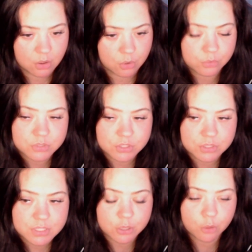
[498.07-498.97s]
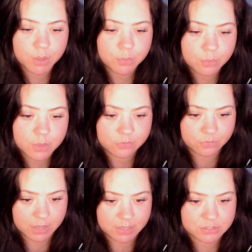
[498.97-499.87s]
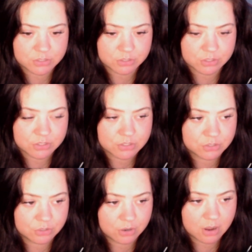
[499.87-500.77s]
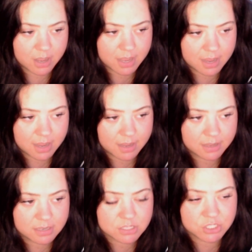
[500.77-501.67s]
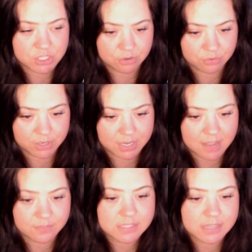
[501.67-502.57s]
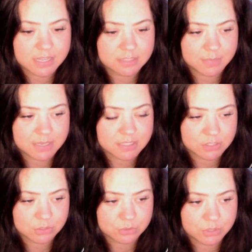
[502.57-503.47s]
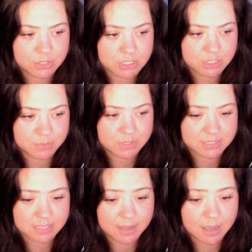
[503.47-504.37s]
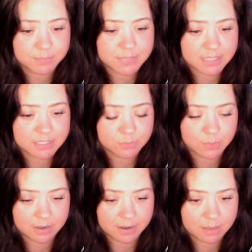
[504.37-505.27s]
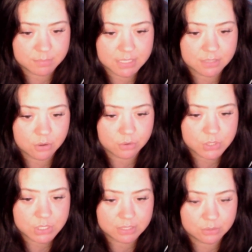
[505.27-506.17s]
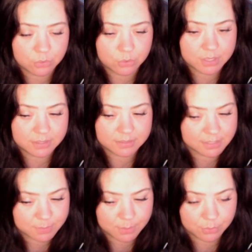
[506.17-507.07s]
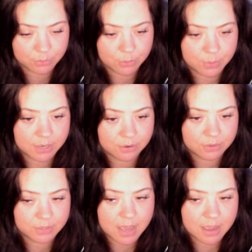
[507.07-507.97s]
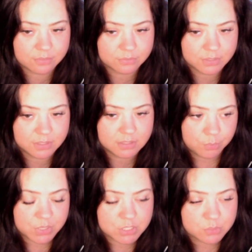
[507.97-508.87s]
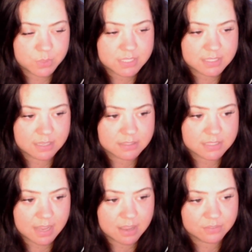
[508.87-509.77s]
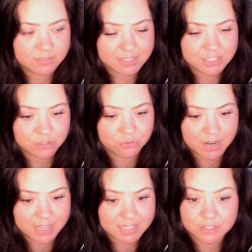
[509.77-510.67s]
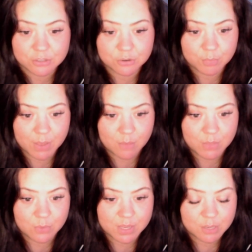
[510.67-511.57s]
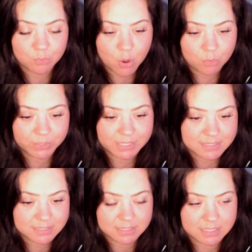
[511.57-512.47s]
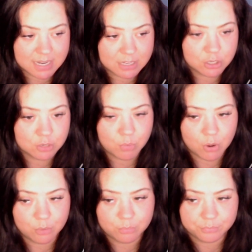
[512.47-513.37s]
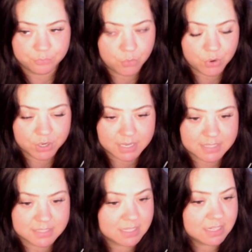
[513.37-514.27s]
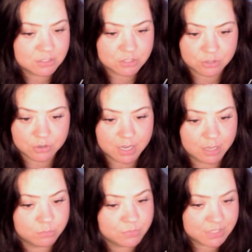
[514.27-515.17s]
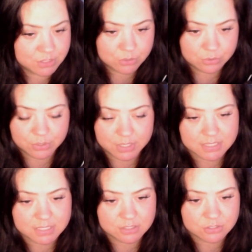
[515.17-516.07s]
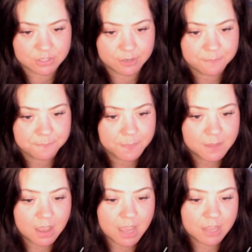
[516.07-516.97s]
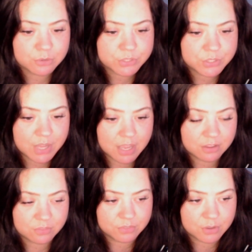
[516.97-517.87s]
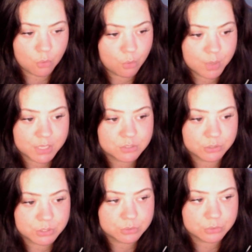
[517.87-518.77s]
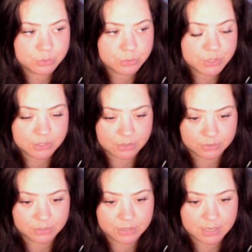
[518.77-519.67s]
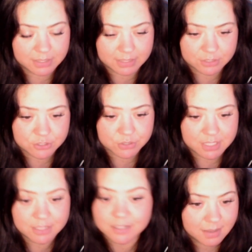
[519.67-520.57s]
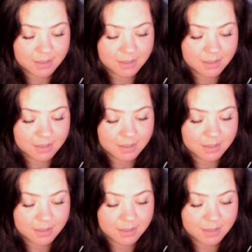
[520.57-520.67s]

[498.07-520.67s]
Also, tell people where to find you. So I generally advertise my Discord just because it updates when I update content, or it lets people know when I go live. But Twitch does have this great thing in your About Me where you can pop links in, and you can pop what it is, Instagram, Discord, etc. I also have all my socials on Linktree.